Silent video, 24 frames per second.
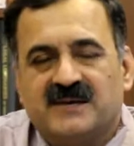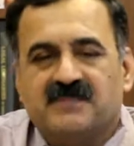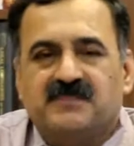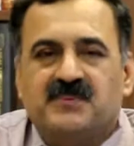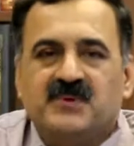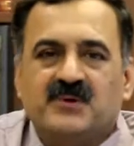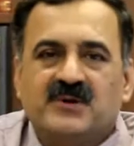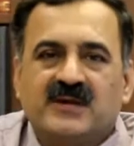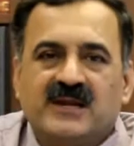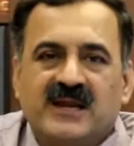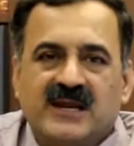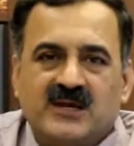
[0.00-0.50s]

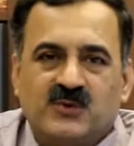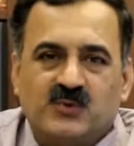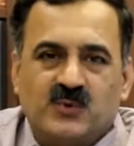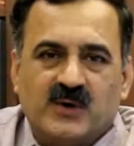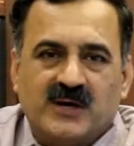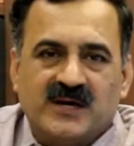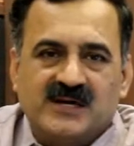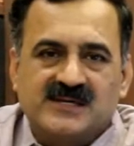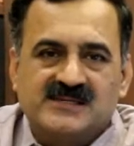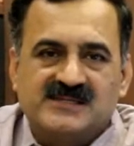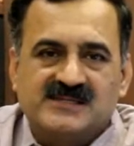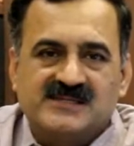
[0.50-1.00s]
computer
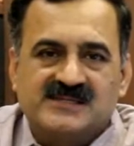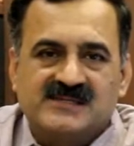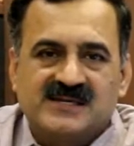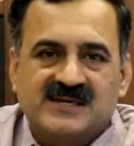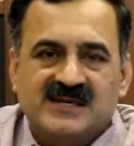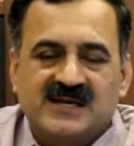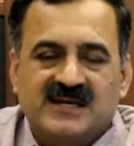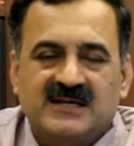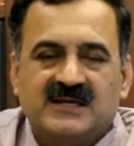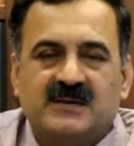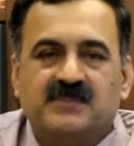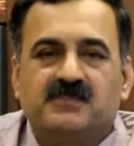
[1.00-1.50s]

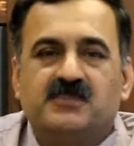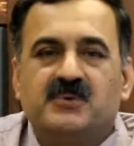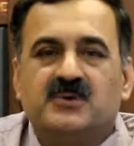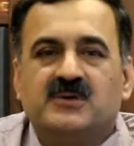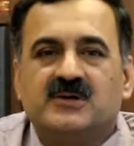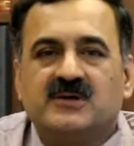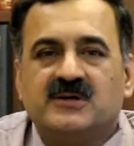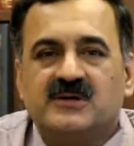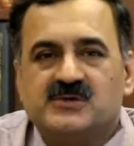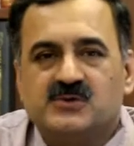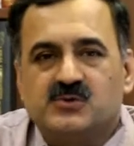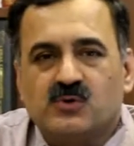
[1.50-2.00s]
networks,
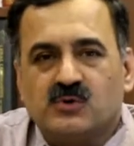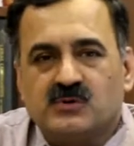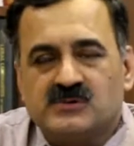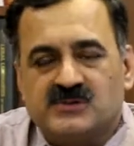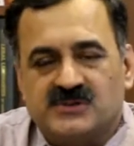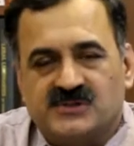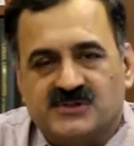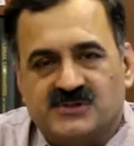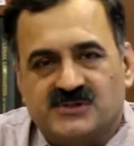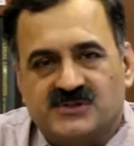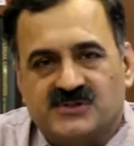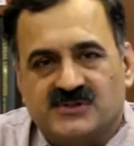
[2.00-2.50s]
computer
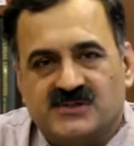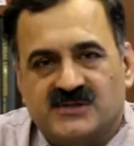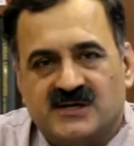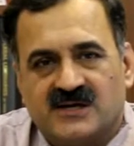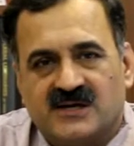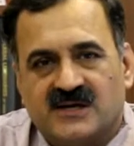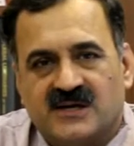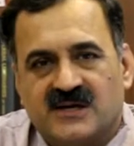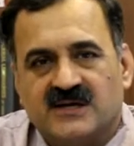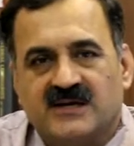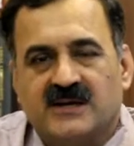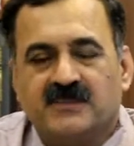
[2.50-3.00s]
resources,